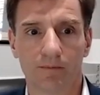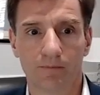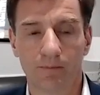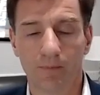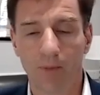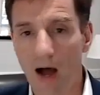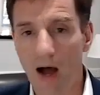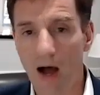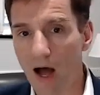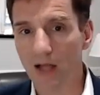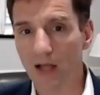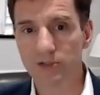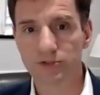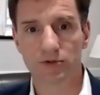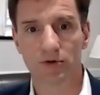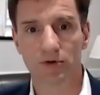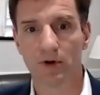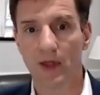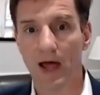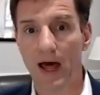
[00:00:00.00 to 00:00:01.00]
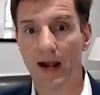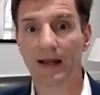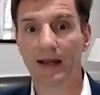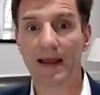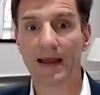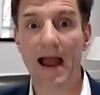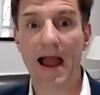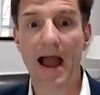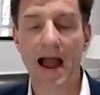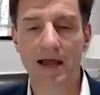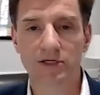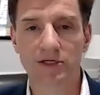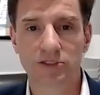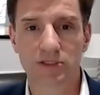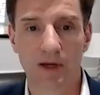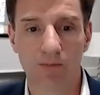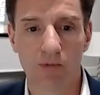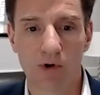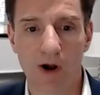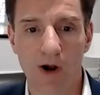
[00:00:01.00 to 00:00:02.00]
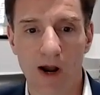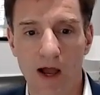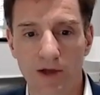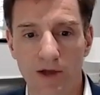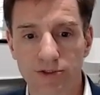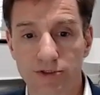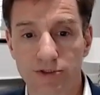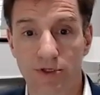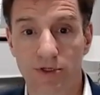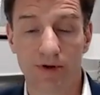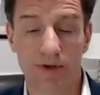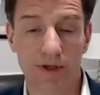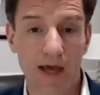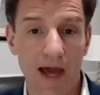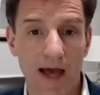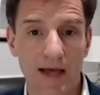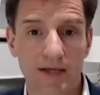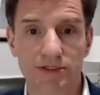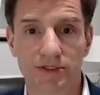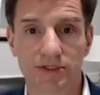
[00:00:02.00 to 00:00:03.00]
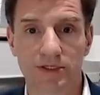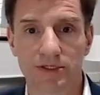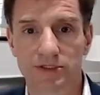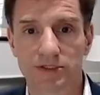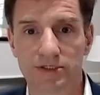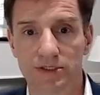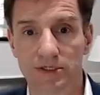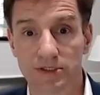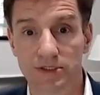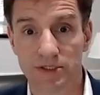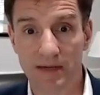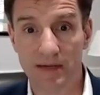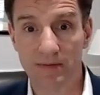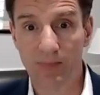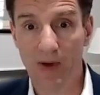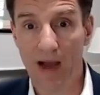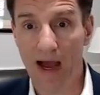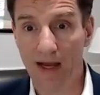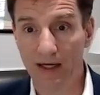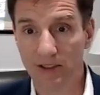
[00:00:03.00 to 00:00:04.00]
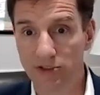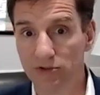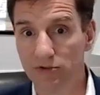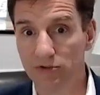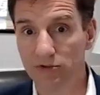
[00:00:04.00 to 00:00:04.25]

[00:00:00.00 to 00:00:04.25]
bonds or a lot of cash somewhere else. You know, yes, this impacts you